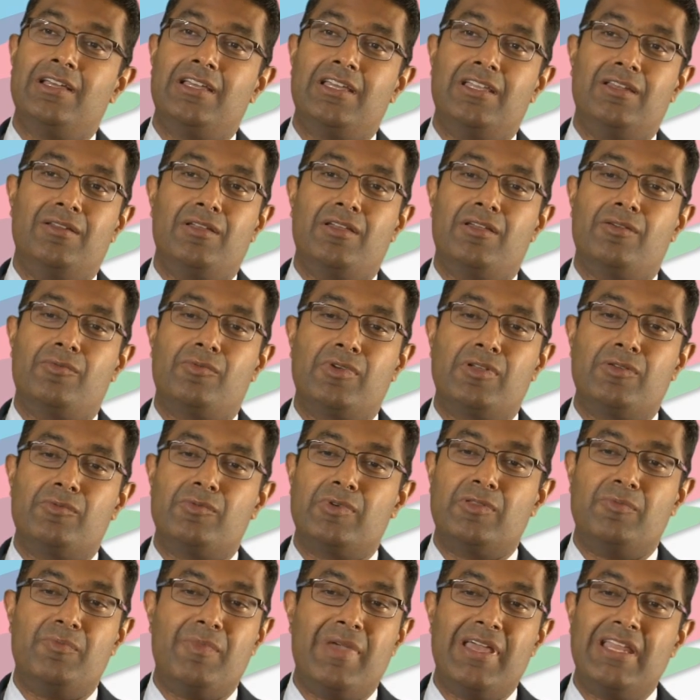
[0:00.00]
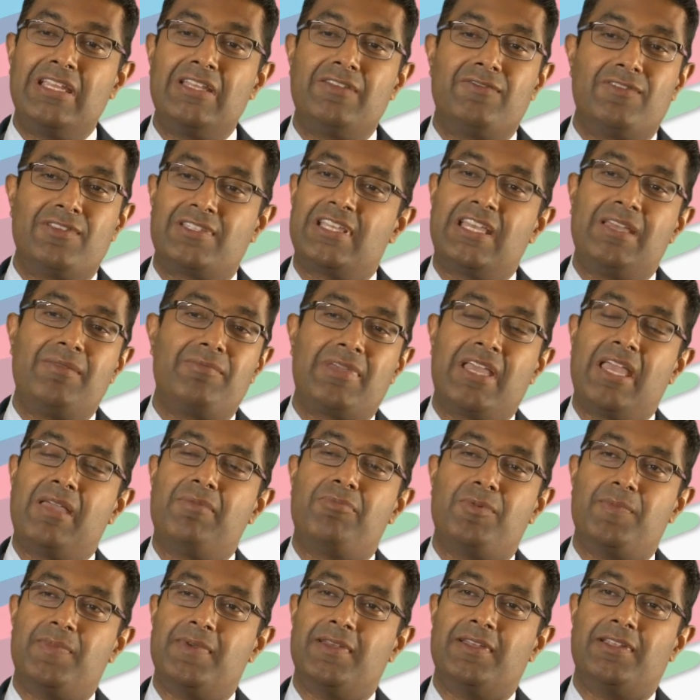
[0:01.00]
and uh, it, with many of the same
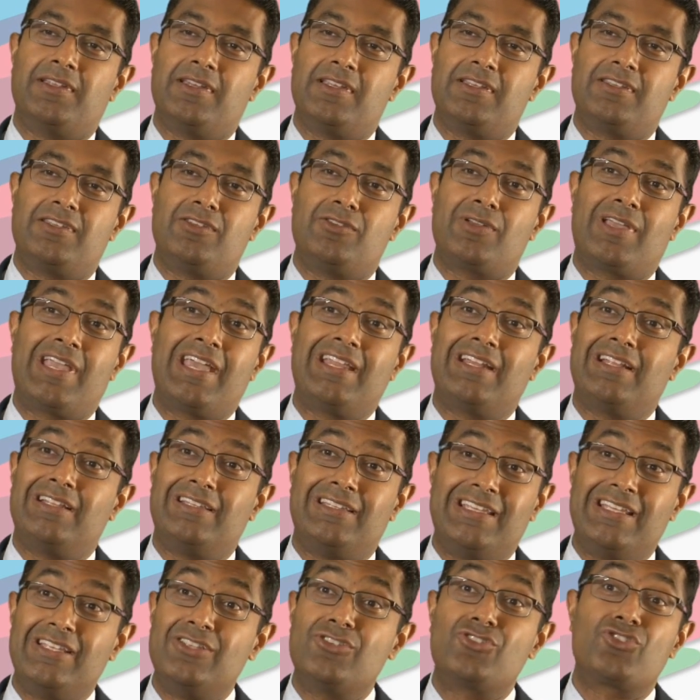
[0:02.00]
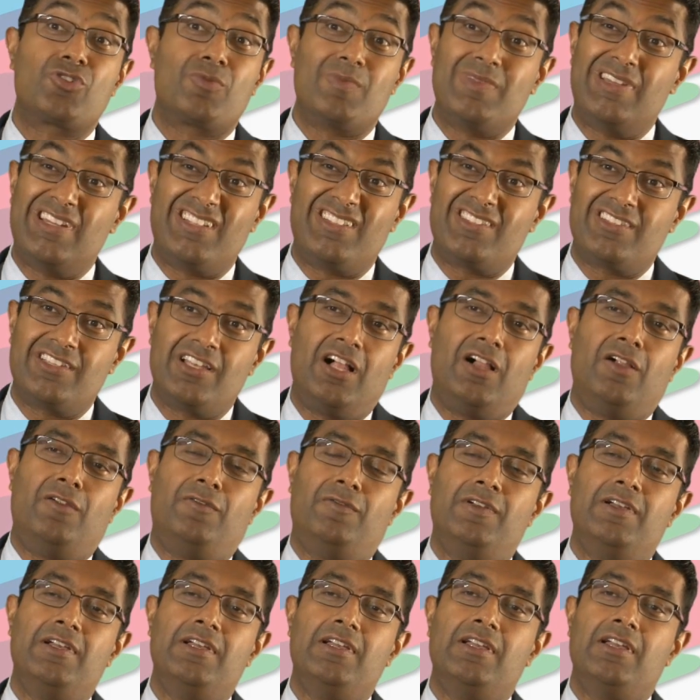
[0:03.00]
capabilities that you can on the instrument
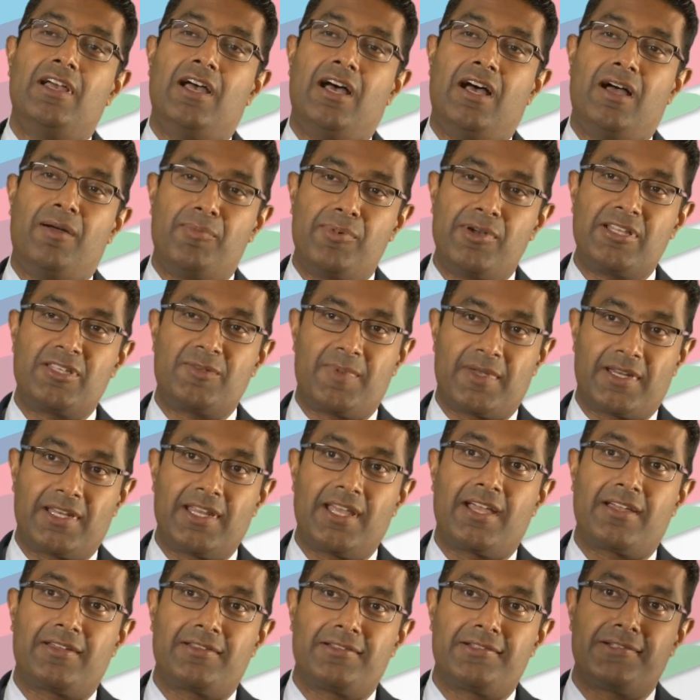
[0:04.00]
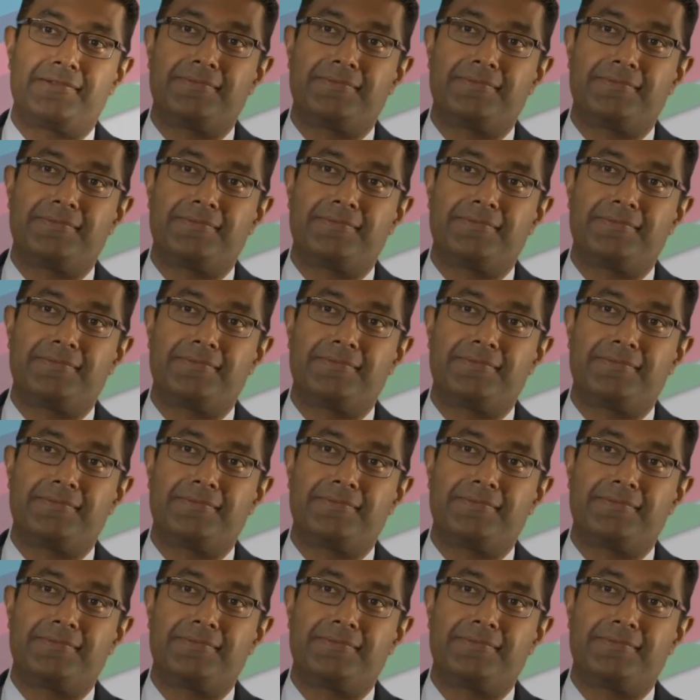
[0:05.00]
itself. Uh, pretty spectacular.